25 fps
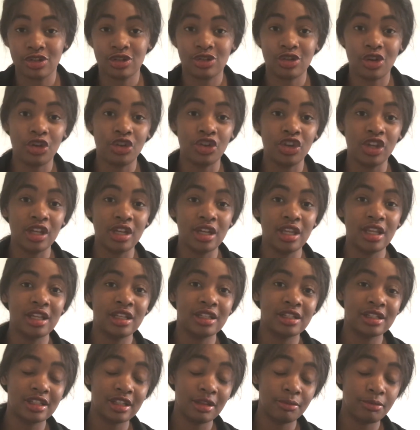So you
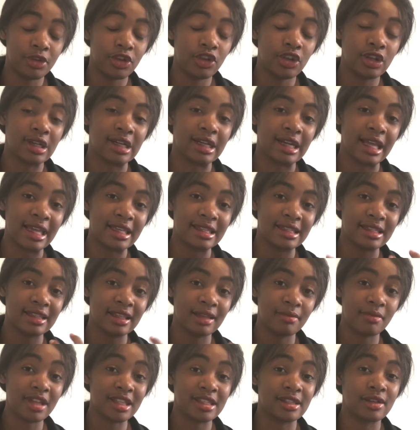need to be utilizing
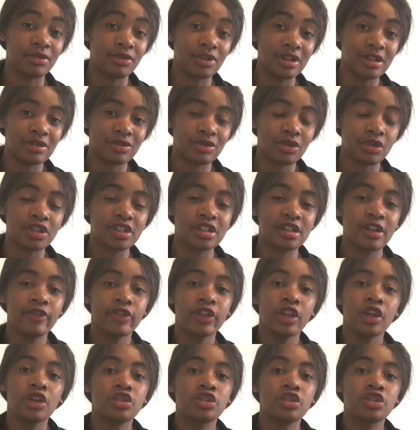them as a resource.